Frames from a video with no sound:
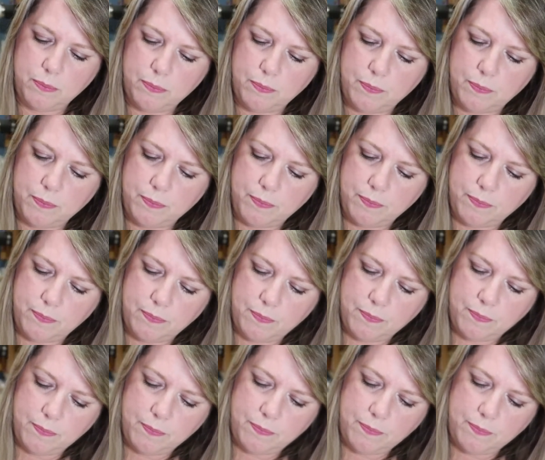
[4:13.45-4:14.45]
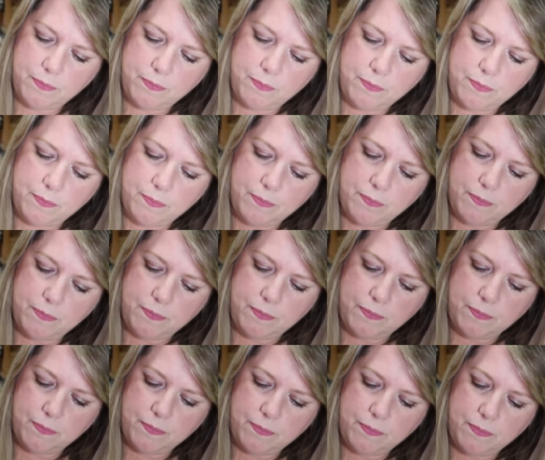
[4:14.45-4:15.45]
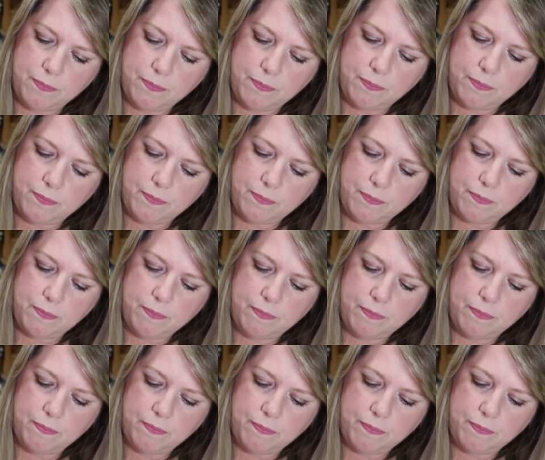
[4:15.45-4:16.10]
Nobody speaks.